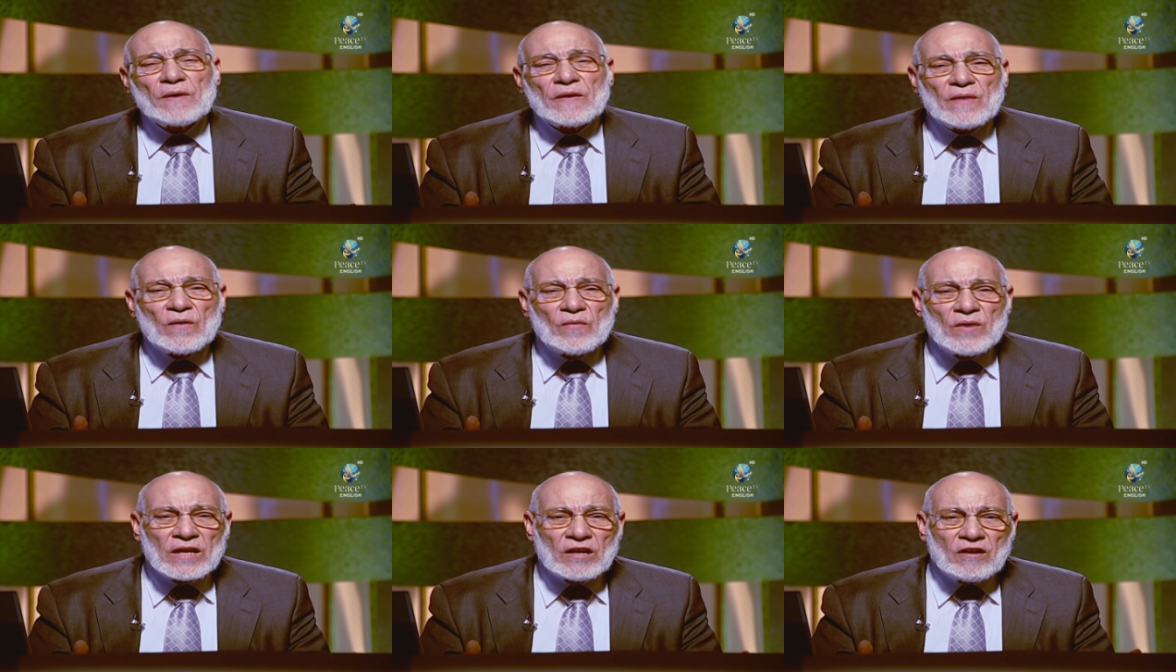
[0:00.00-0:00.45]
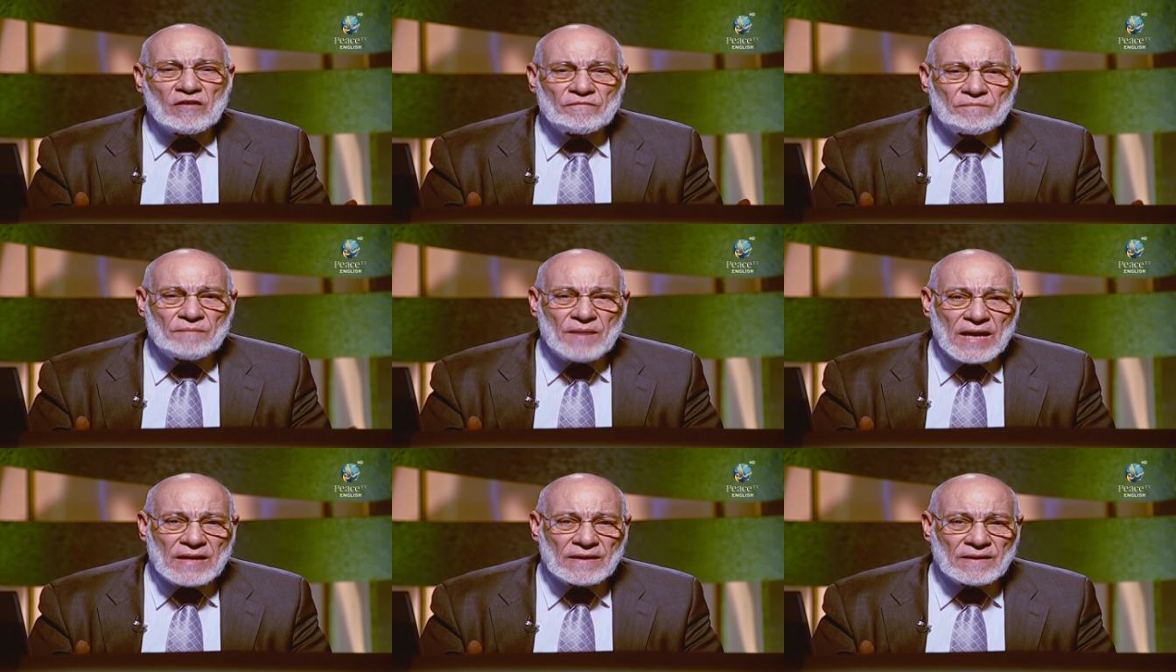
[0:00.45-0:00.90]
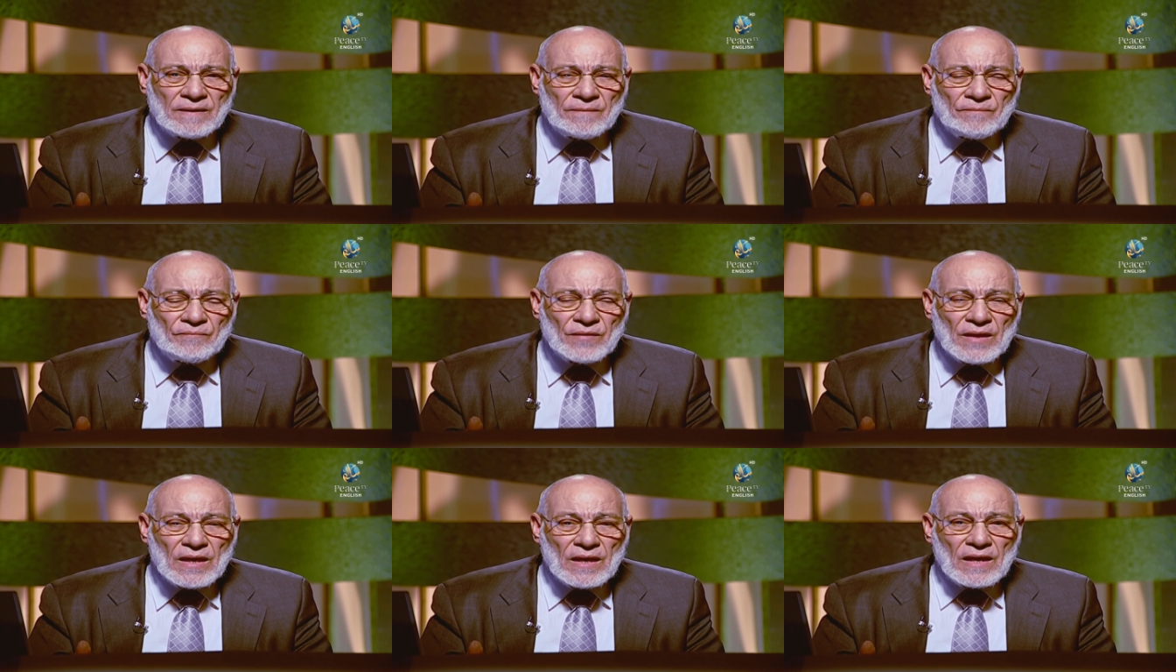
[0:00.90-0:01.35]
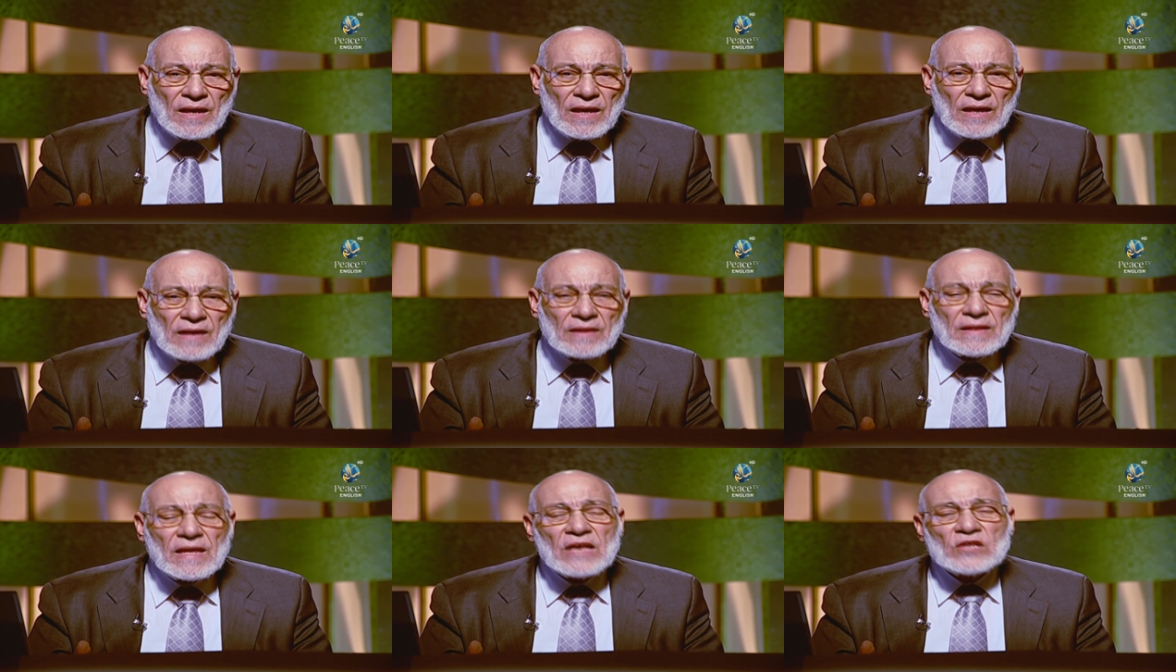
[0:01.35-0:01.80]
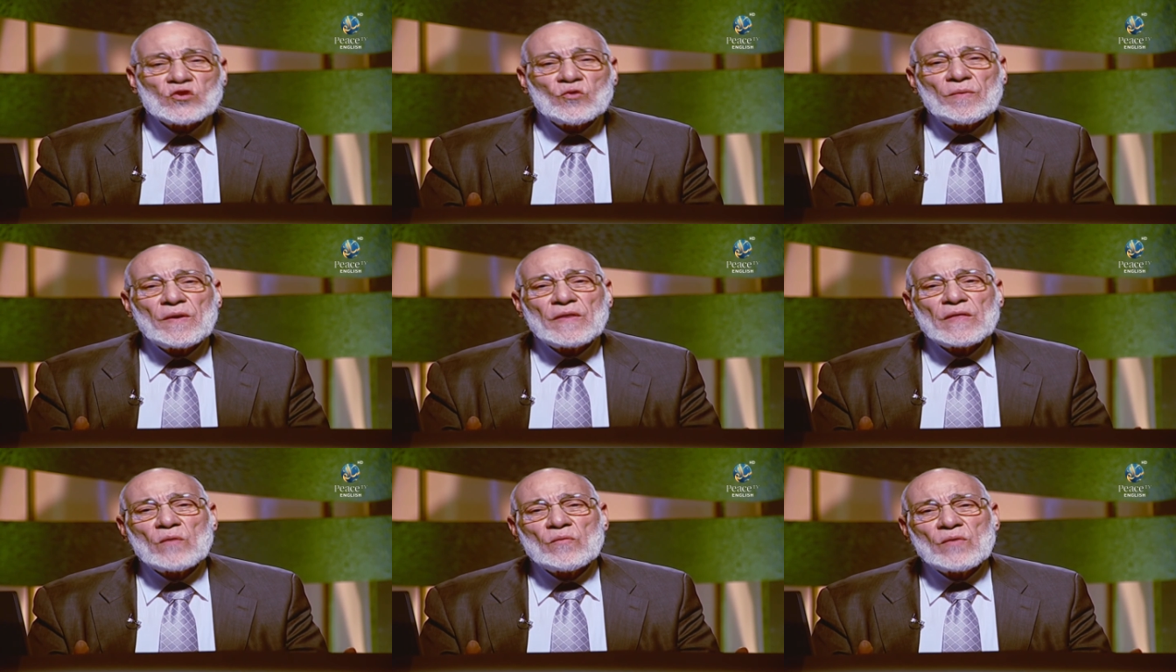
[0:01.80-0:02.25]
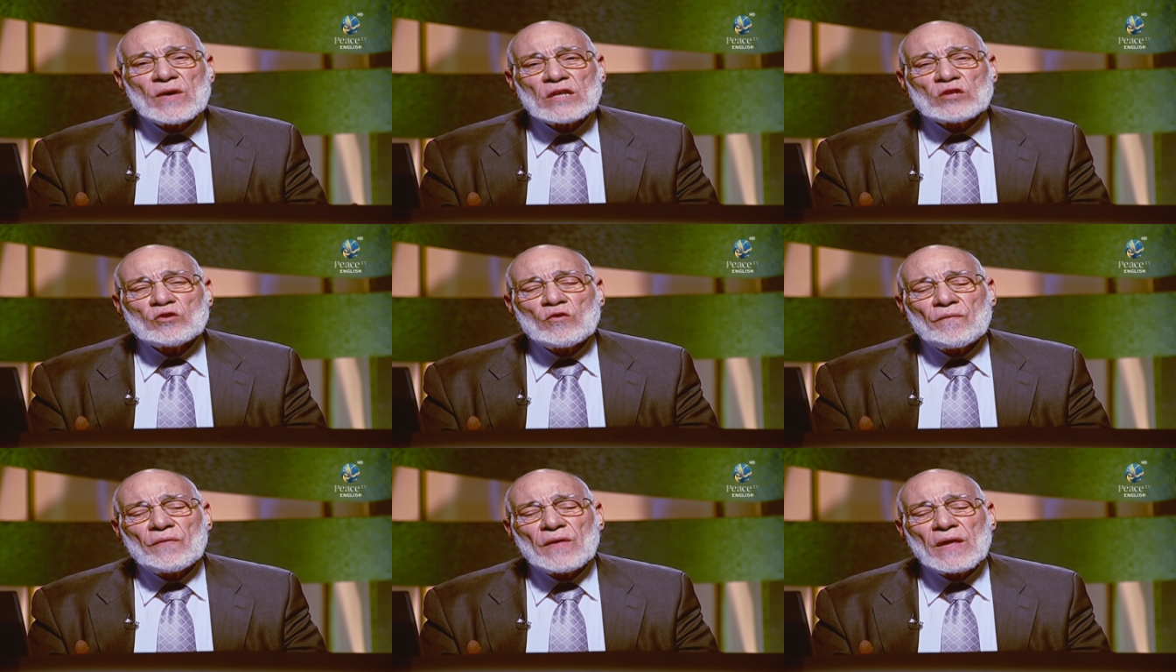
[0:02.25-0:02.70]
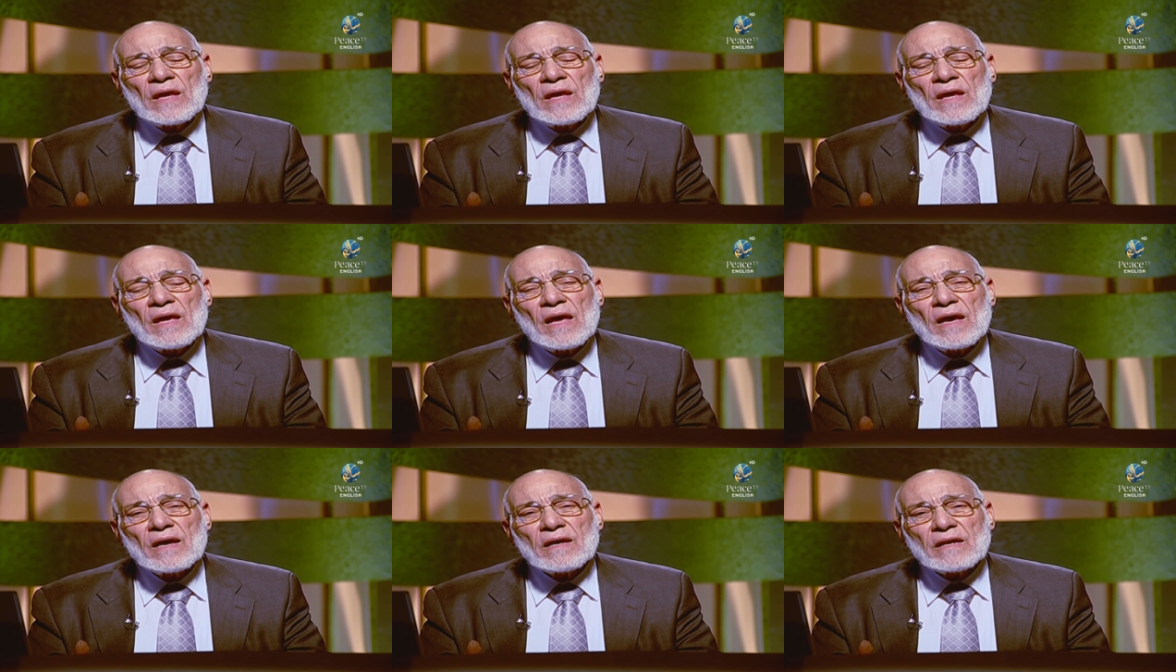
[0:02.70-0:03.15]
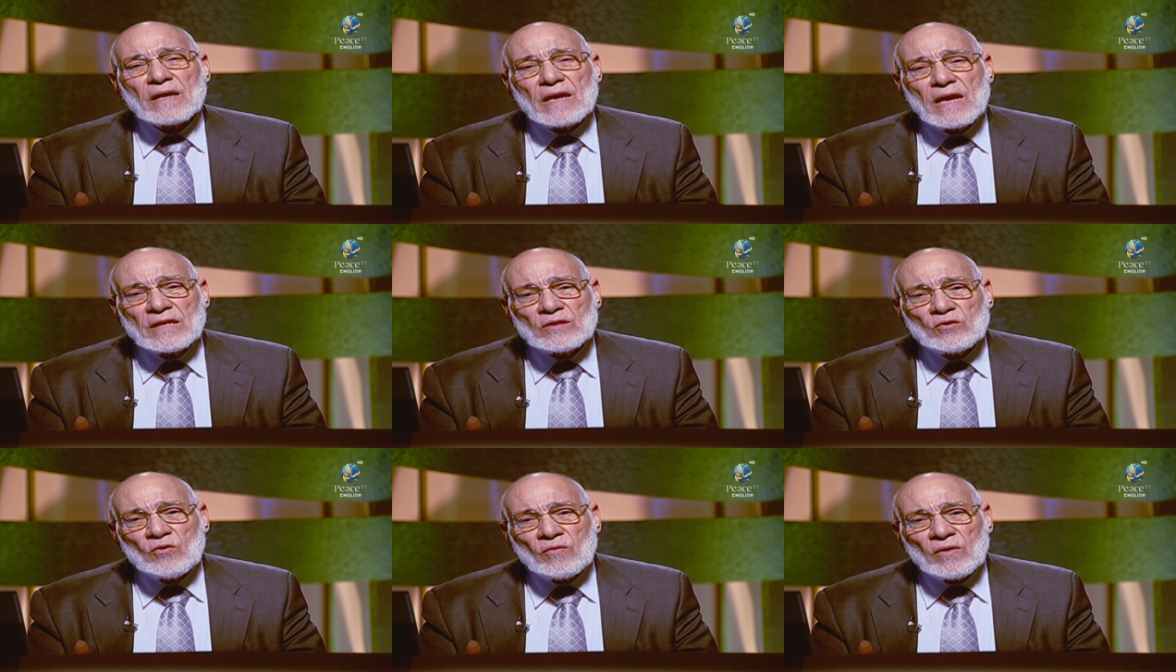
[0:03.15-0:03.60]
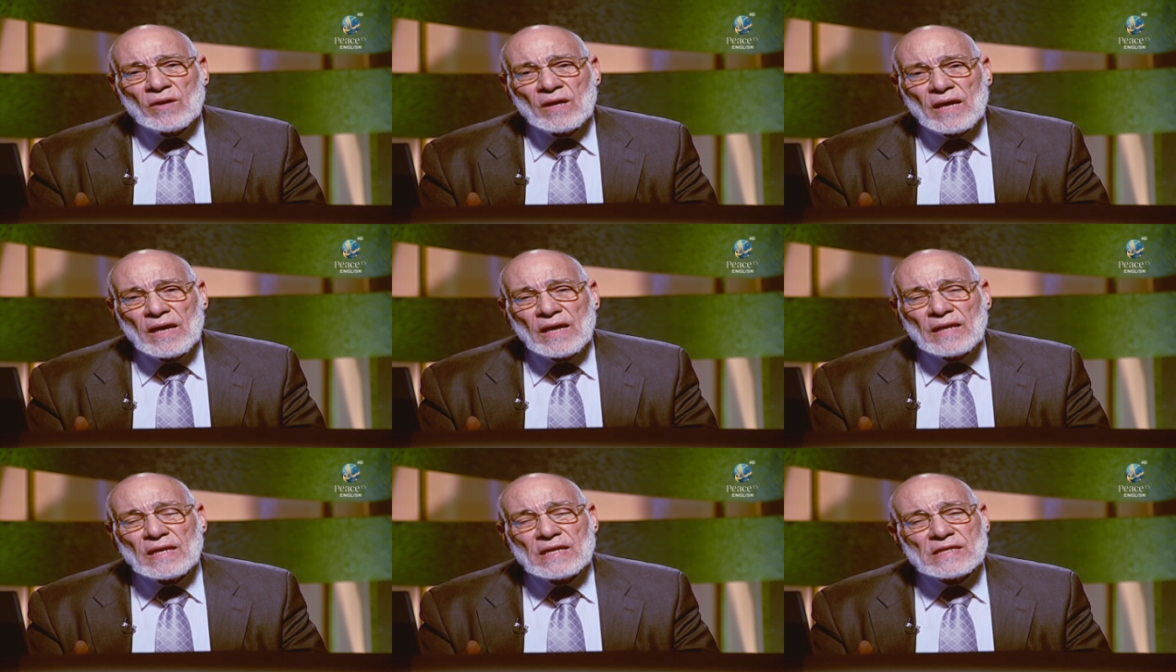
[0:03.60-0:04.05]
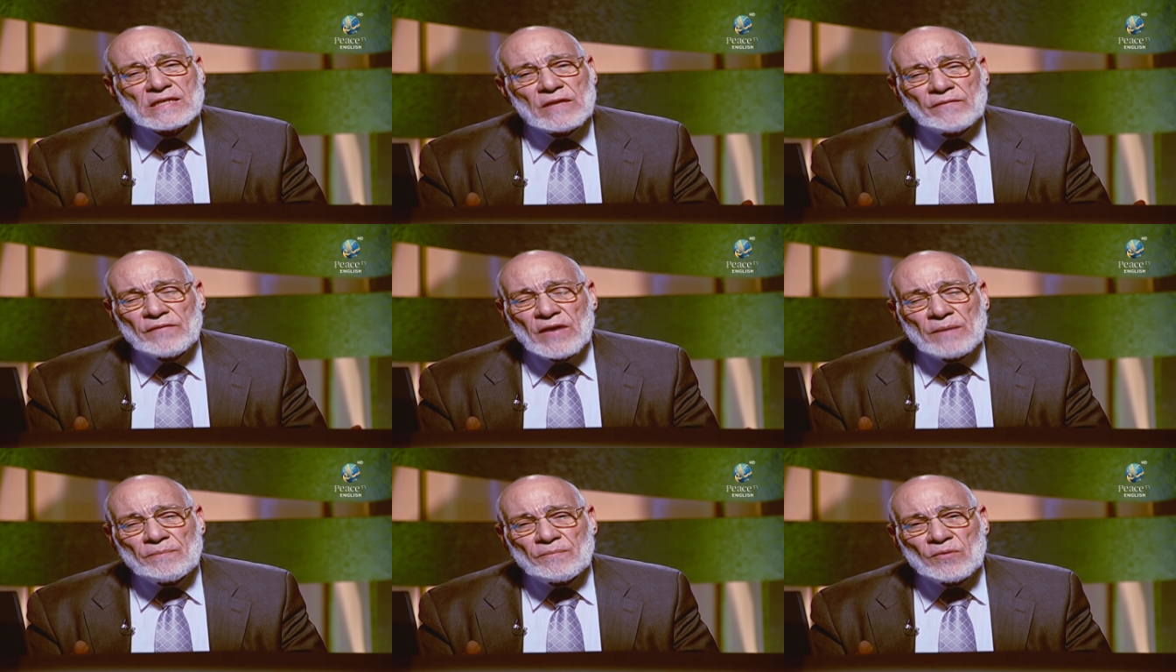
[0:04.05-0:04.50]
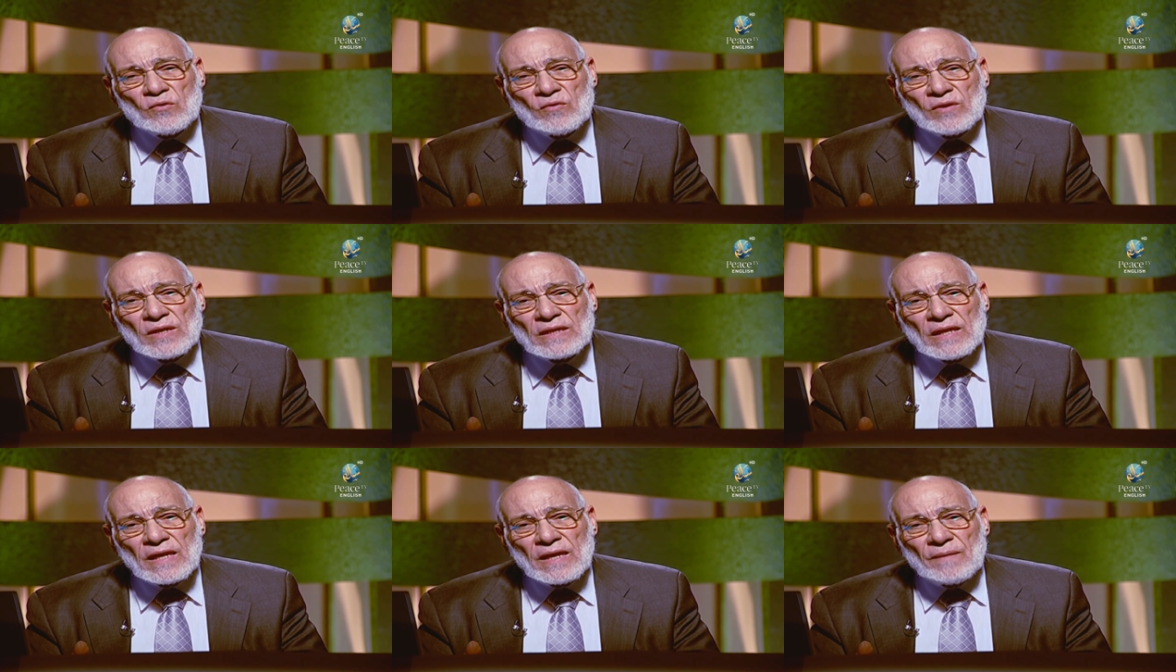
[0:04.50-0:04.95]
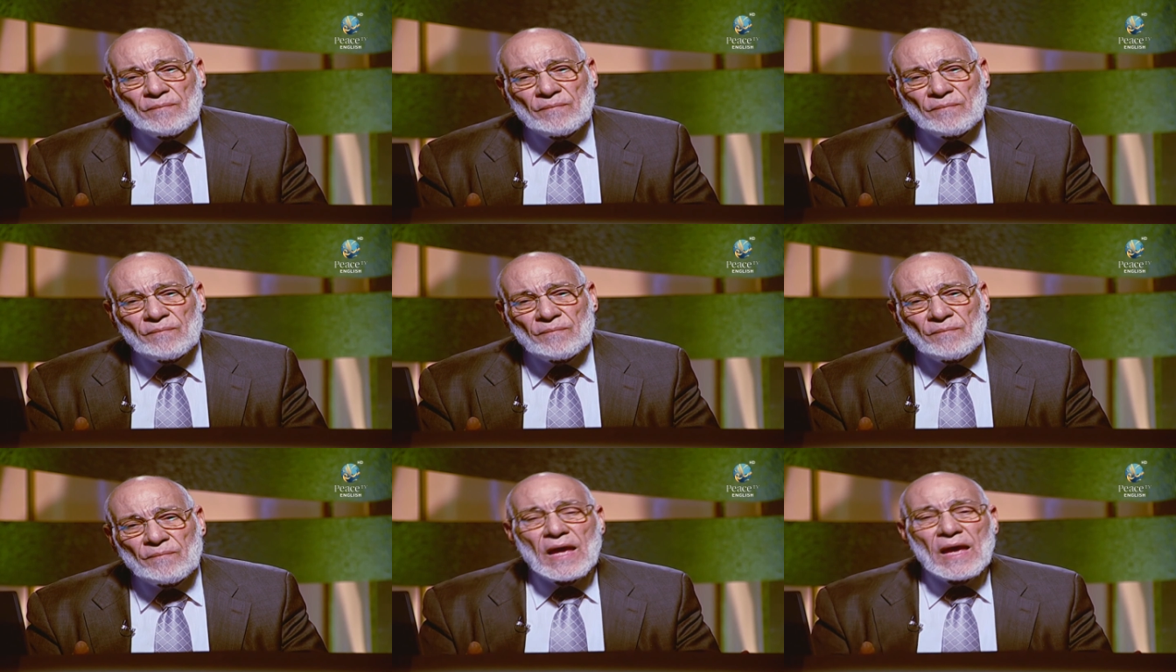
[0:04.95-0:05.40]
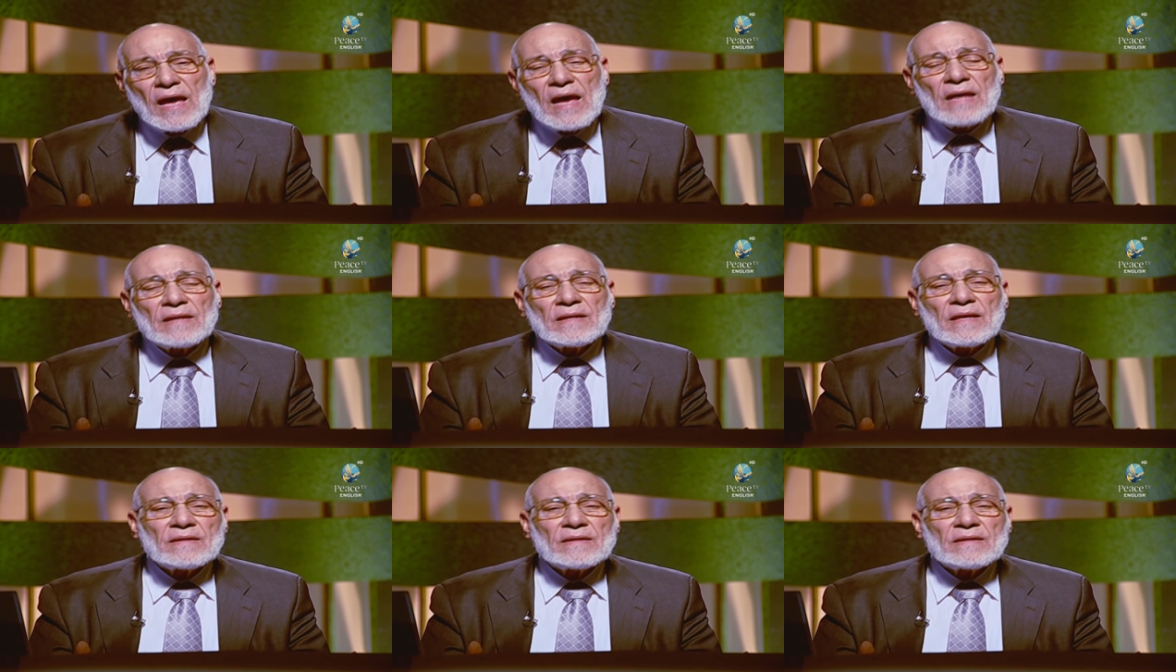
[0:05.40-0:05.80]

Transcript: the work of man. It has to be the word of the Creator in its divine purity. And